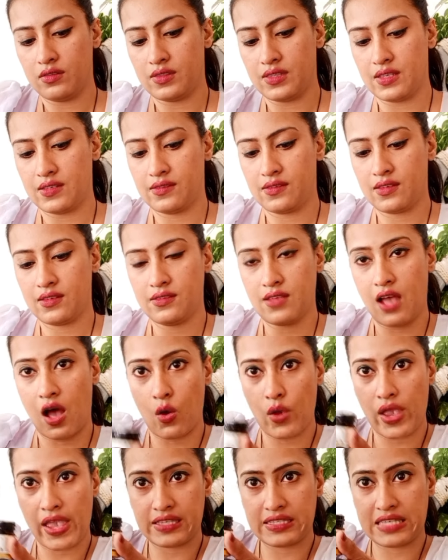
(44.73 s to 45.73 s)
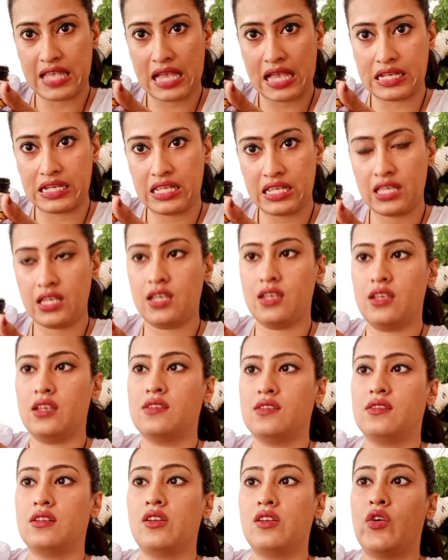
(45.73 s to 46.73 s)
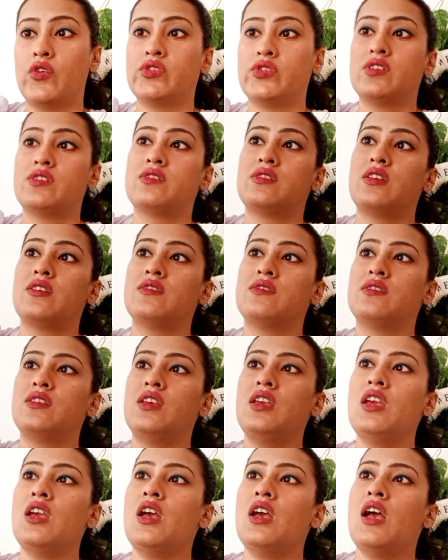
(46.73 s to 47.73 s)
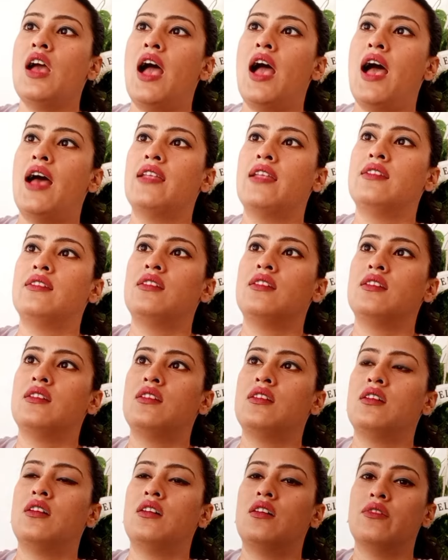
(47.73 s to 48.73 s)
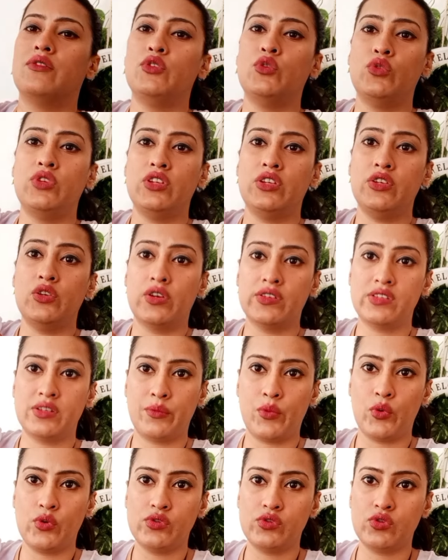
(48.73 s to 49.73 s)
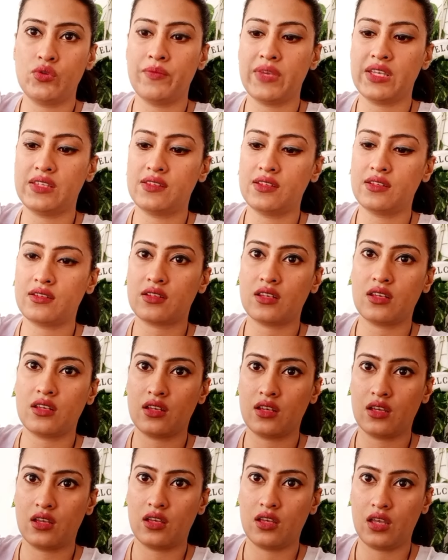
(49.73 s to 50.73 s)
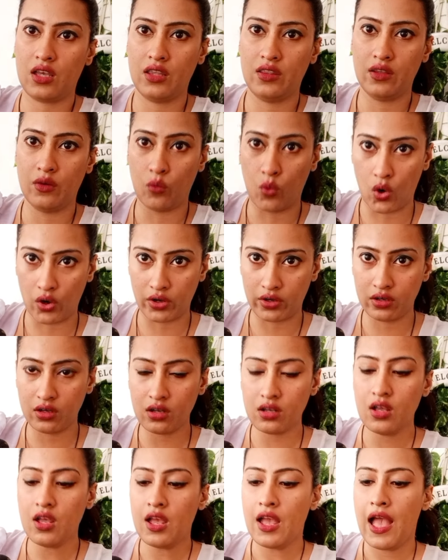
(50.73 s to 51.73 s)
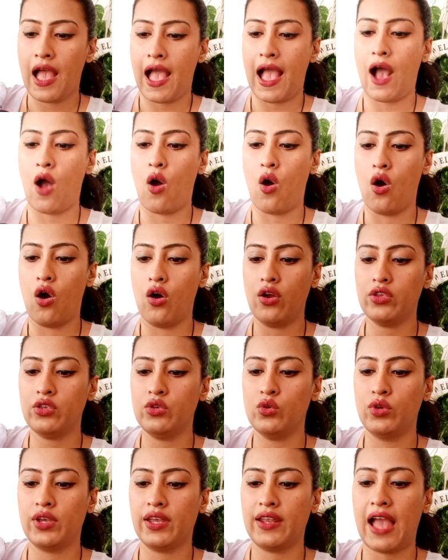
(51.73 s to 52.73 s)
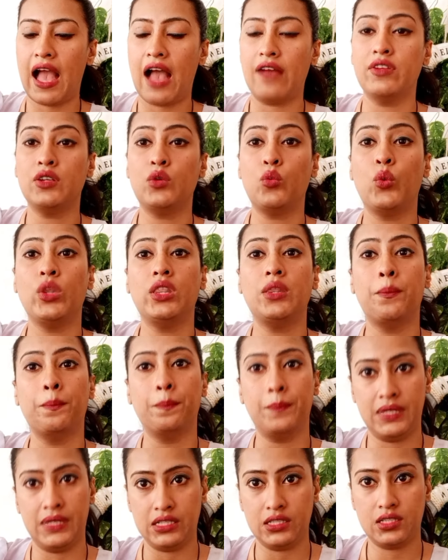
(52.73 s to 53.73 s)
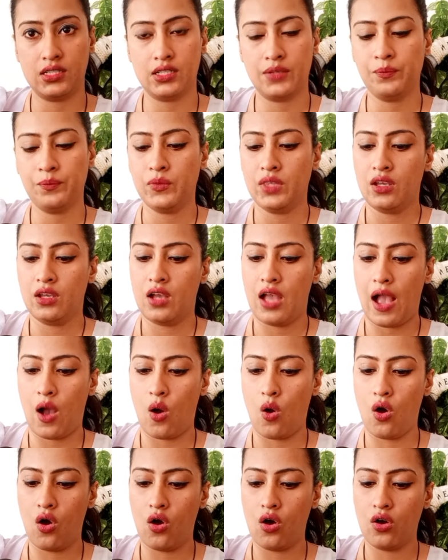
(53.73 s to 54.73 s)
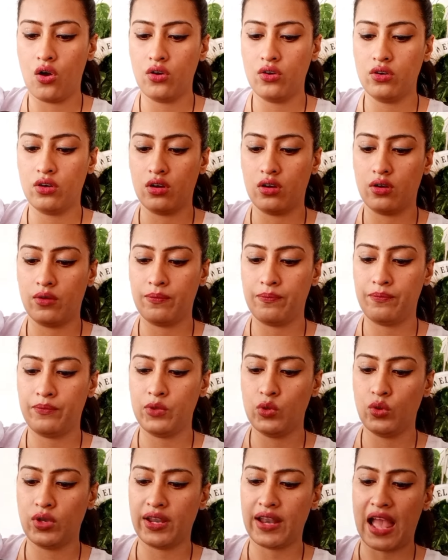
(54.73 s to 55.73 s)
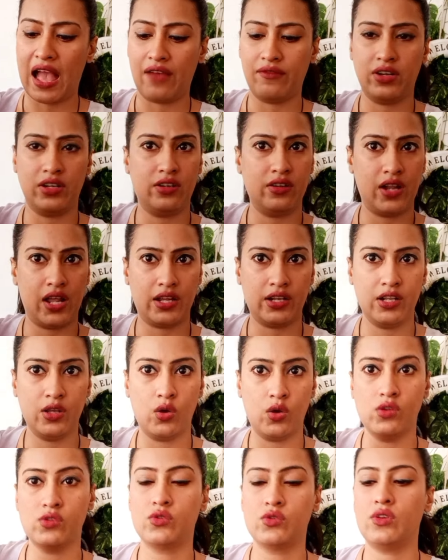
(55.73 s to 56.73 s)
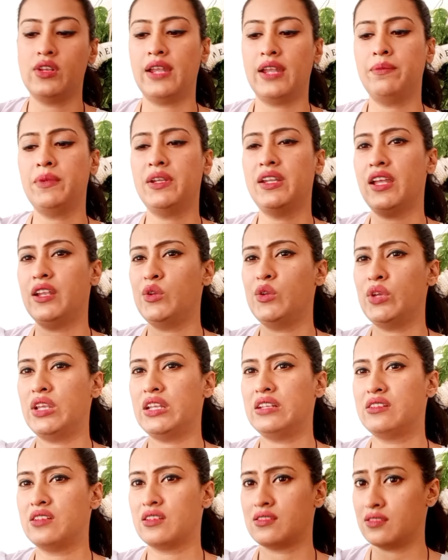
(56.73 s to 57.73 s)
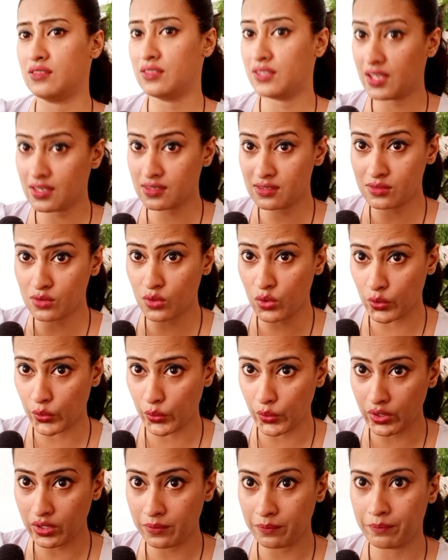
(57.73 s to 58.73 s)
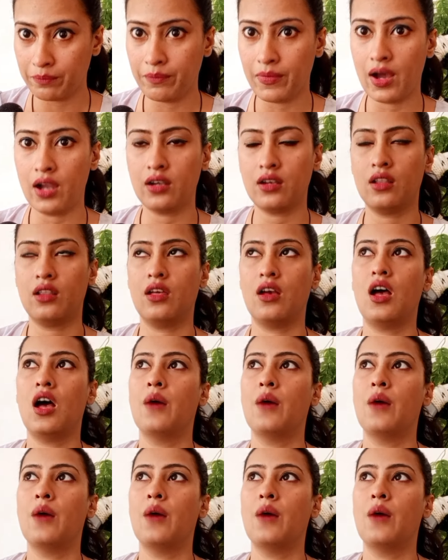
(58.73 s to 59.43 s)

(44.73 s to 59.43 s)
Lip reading: this is how exactly is the consistency. And you are supposed to mix it in the water, or you can have it with milk, or you can have it directly also. Let me tell you, it doesn't taste so good, but the